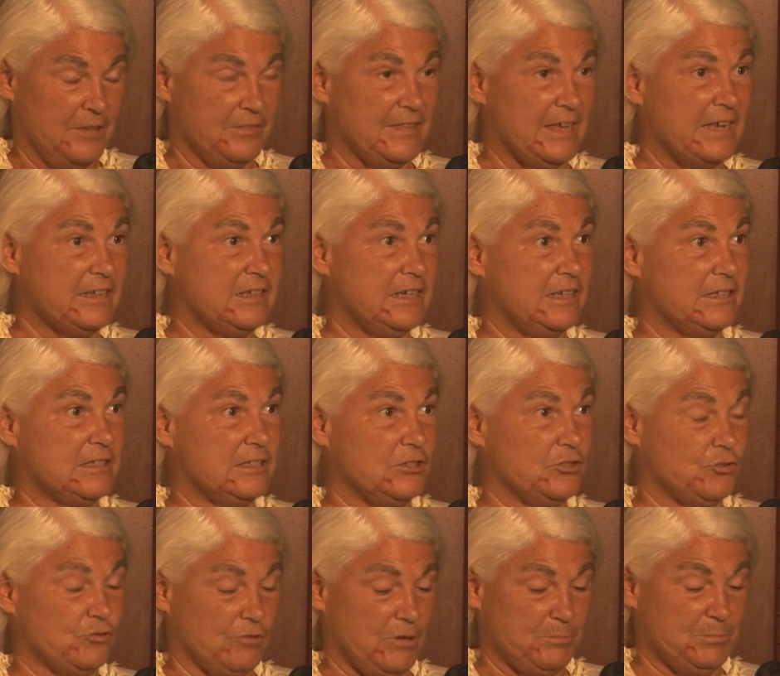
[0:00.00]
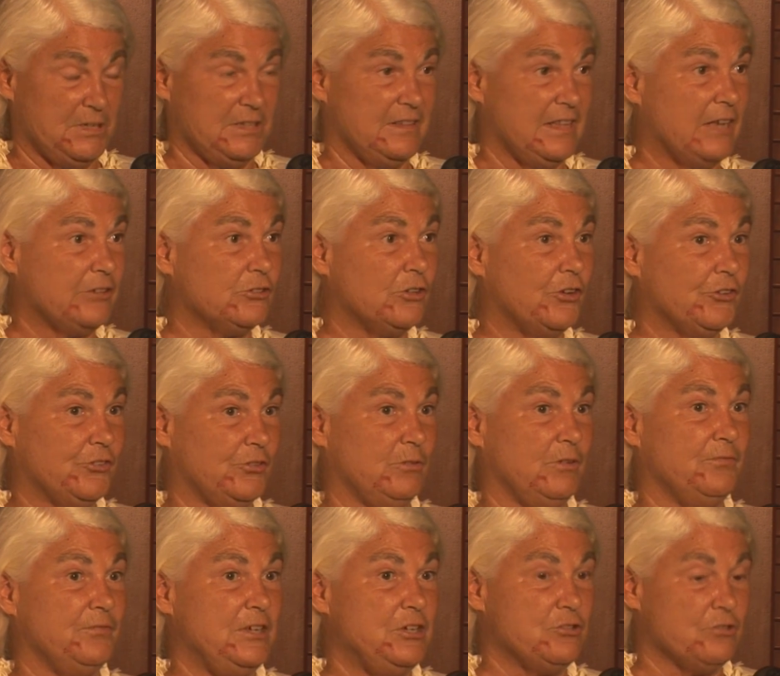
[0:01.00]
That gets disrupted. That's also a
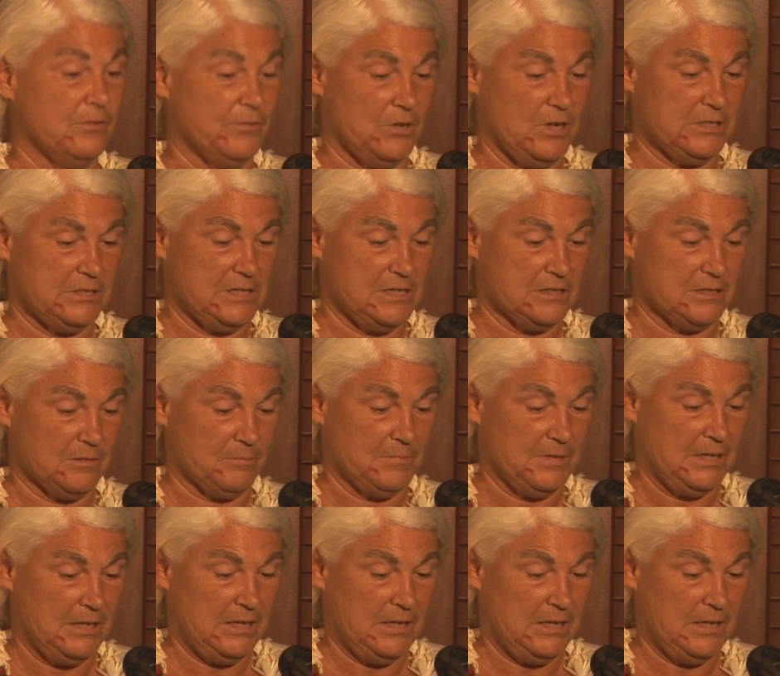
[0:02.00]
feature of autism.